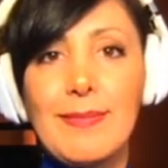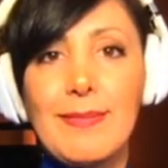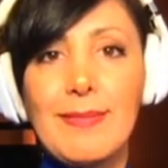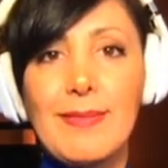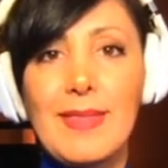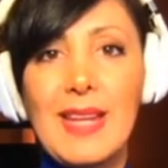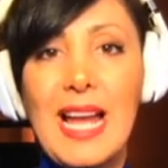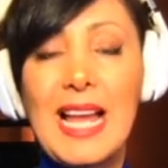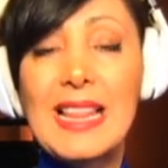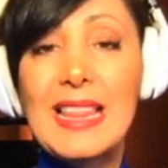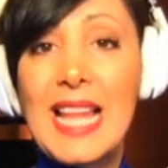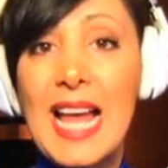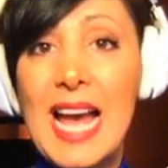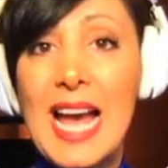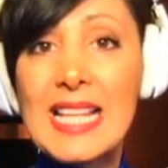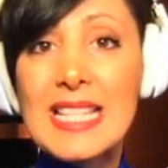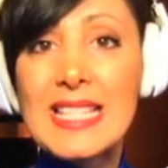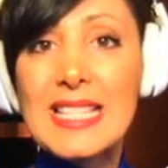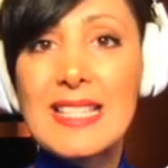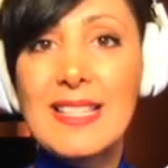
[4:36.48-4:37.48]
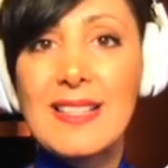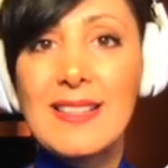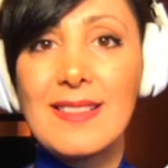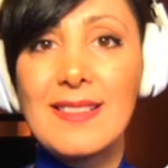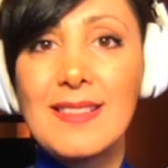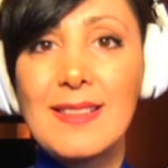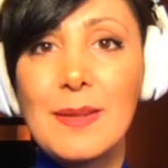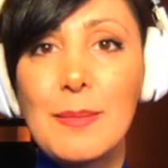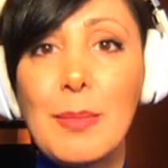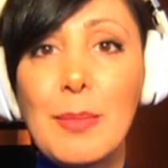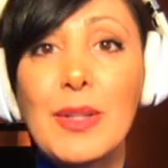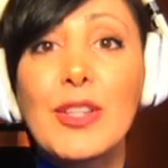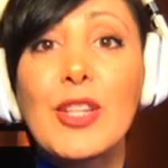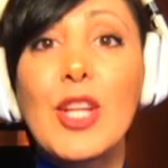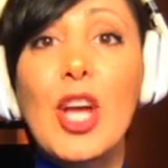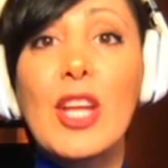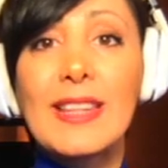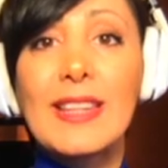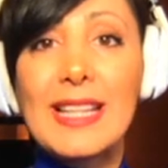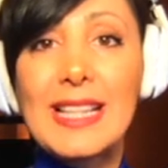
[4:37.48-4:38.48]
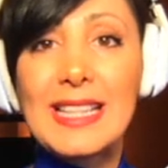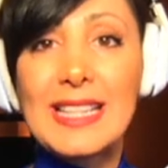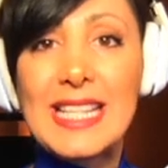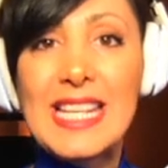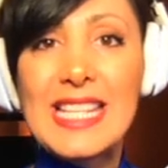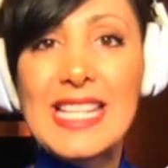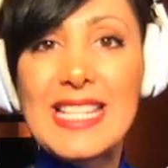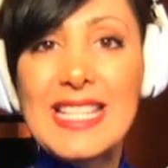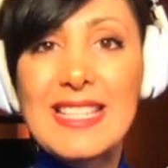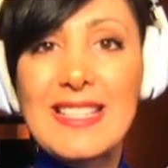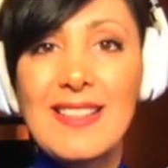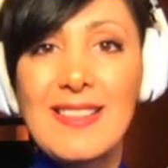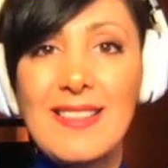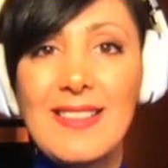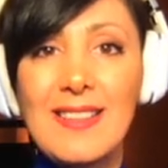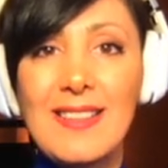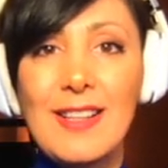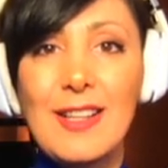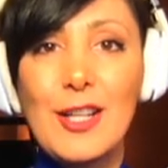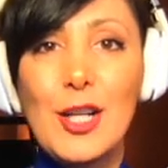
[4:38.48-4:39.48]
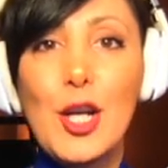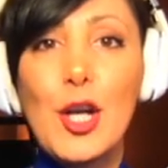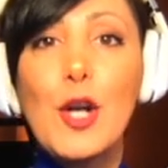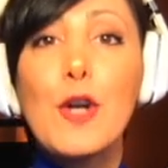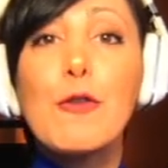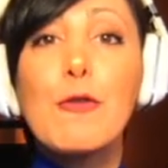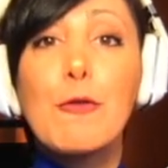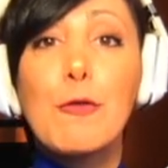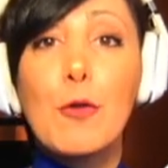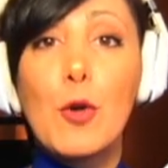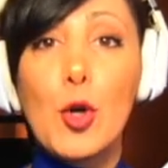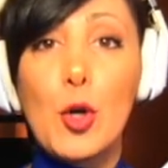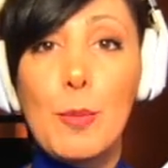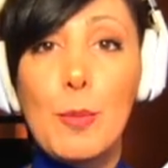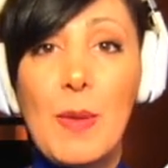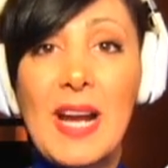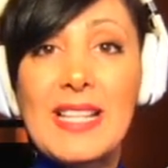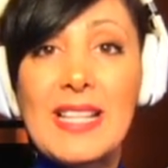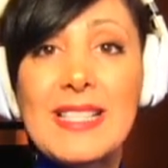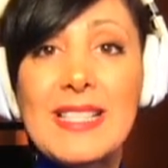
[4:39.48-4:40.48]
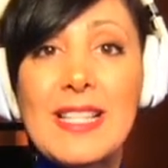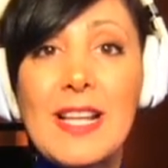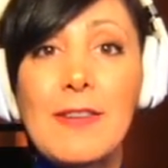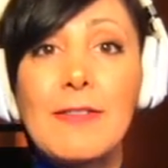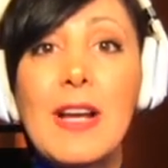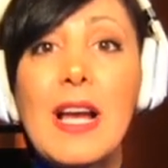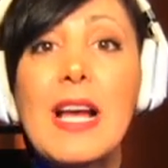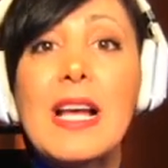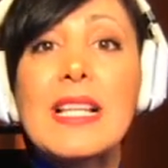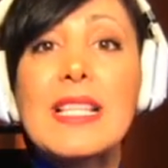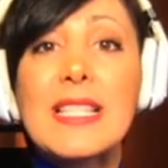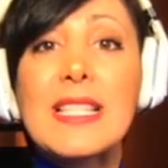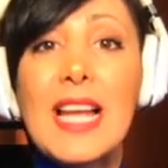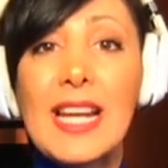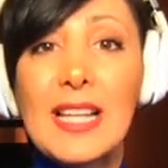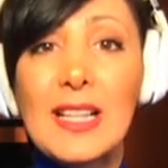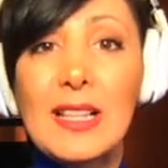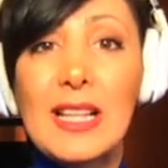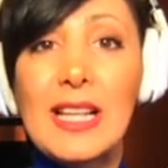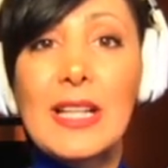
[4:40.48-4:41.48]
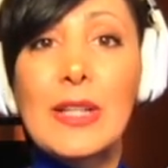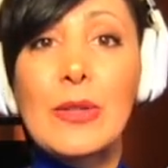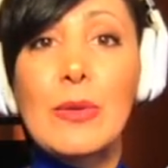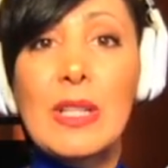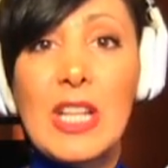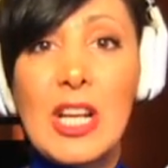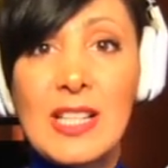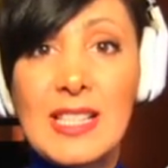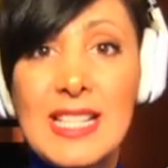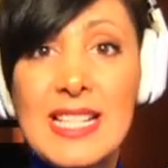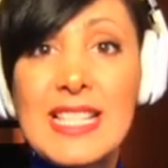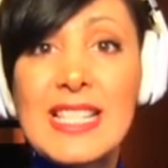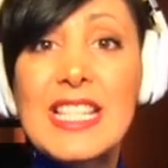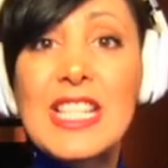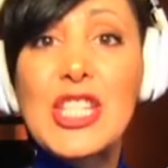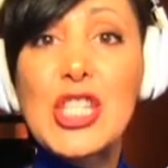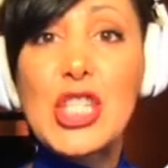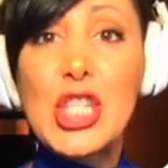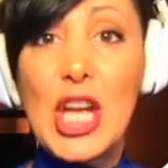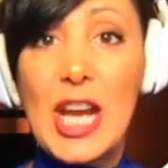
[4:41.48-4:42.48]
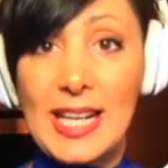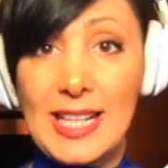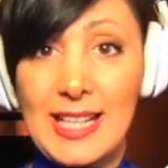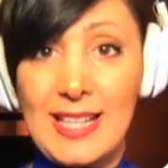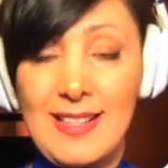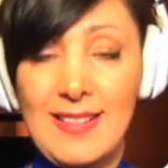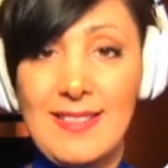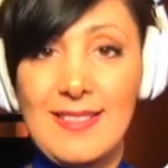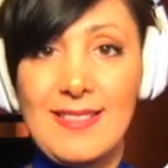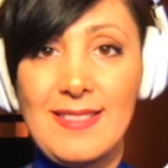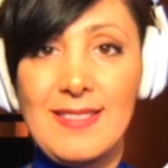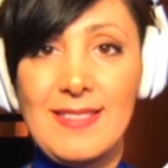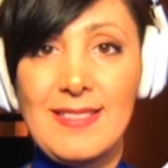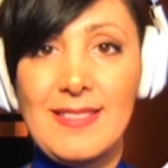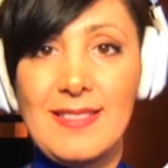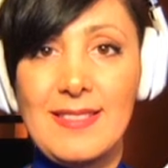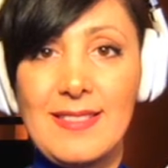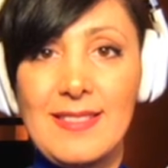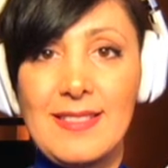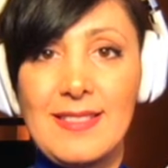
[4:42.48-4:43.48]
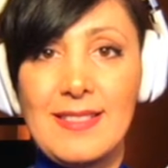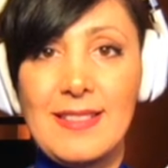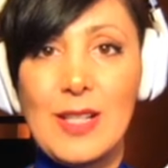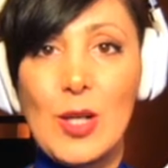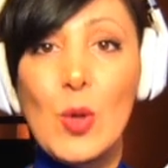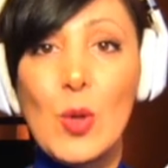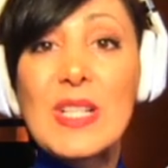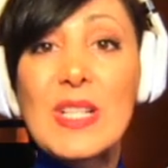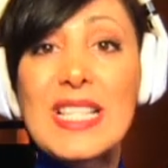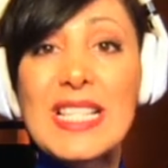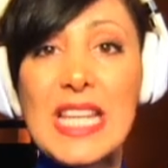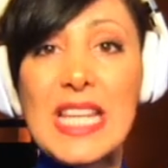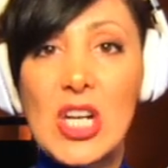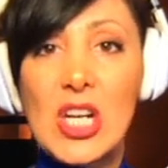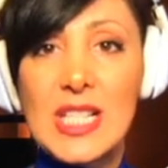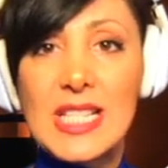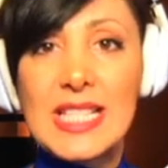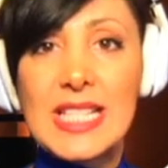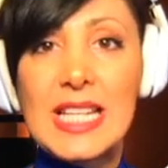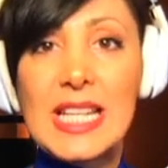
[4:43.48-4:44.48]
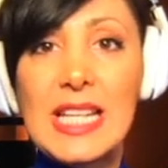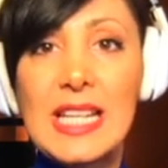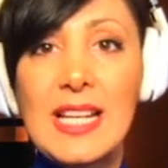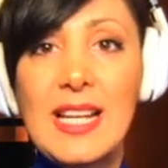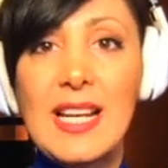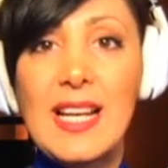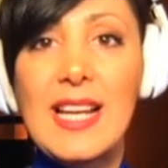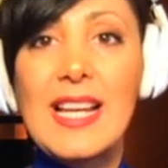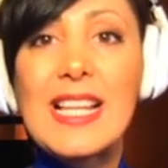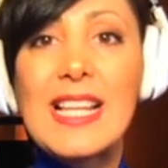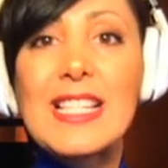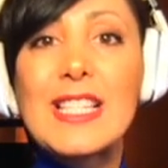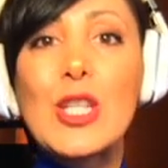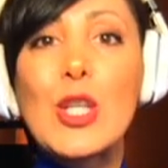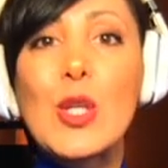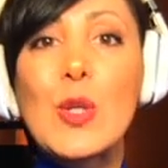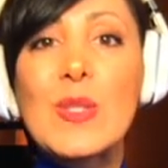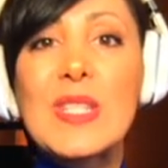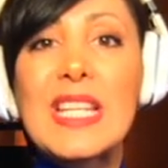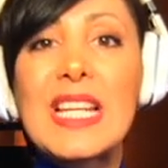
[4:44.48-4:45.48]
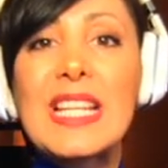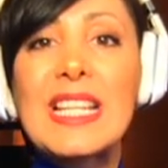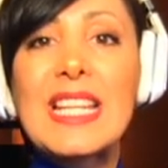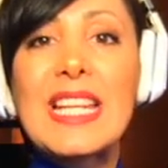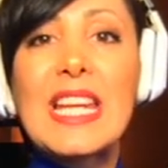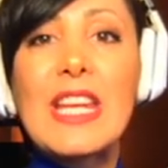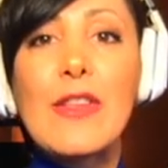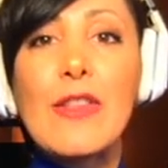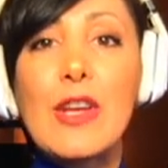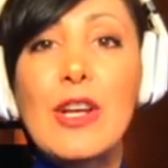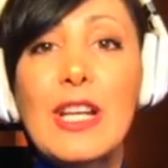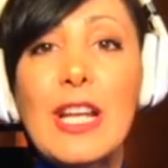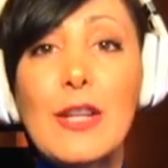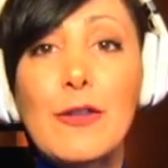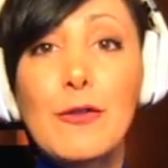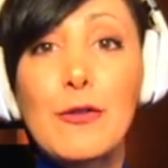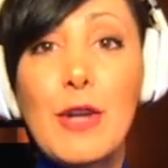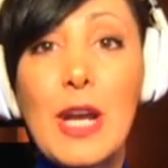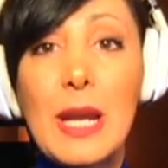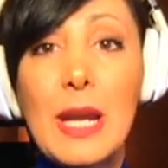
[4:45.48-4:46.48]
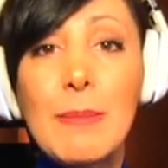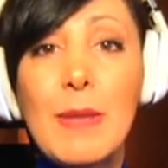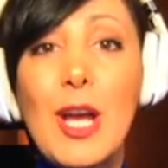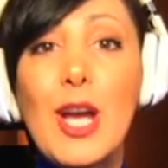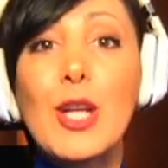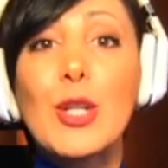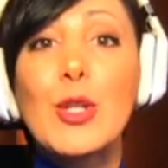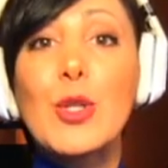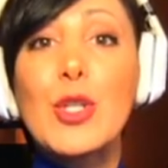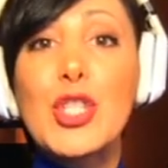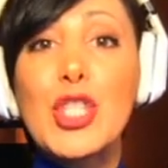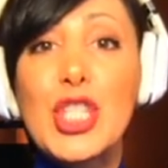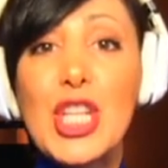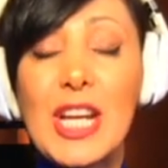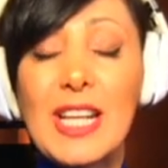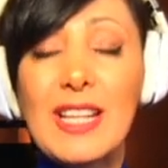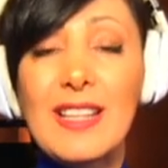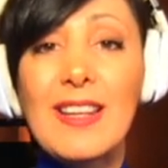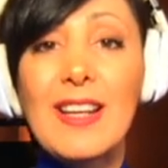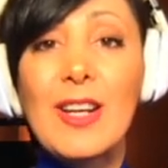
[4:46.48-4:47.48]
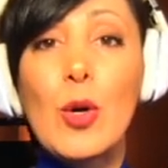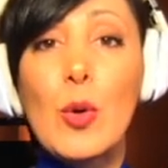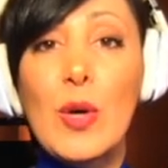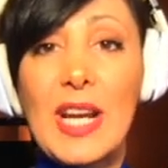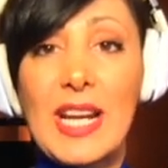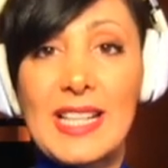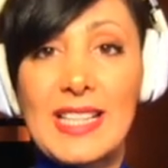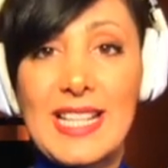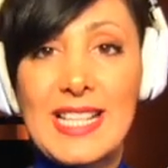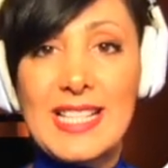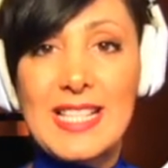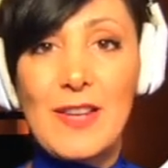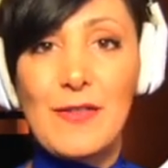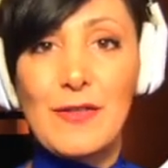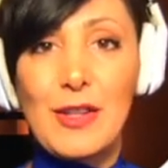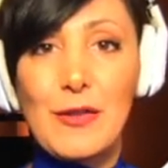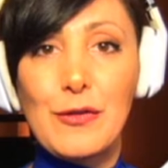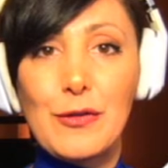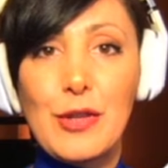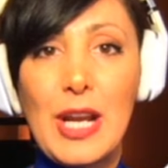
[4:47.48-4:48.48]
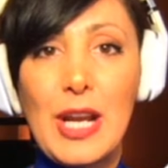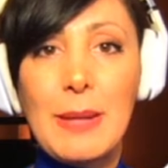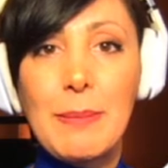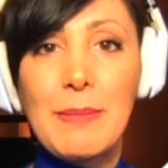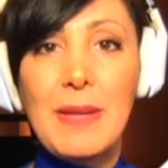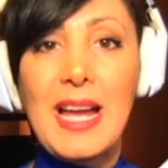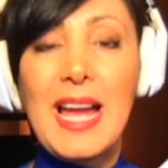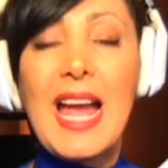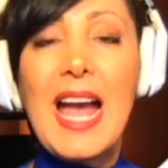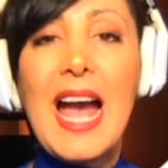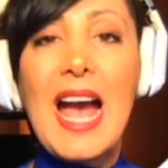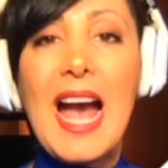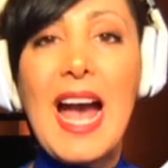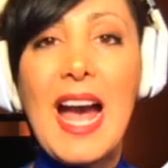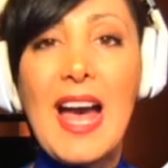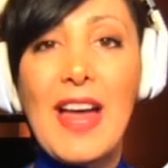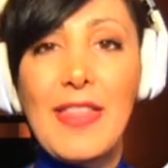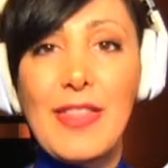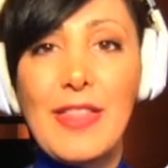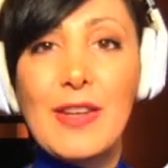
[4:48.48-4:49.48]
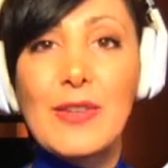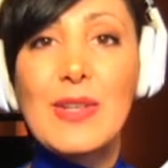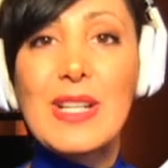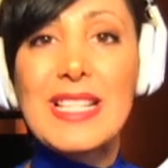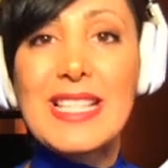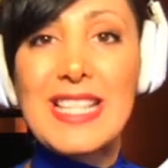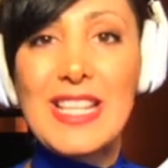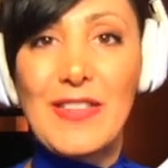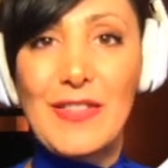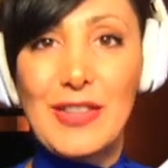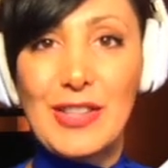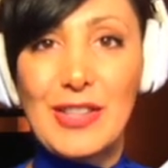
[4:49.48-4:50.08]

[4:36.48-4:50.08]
And last but not the least, 4 bytes of cyclic redundancy check, or CRC, is used in the Ethernet frame to check the correctness of the frame at the receiver.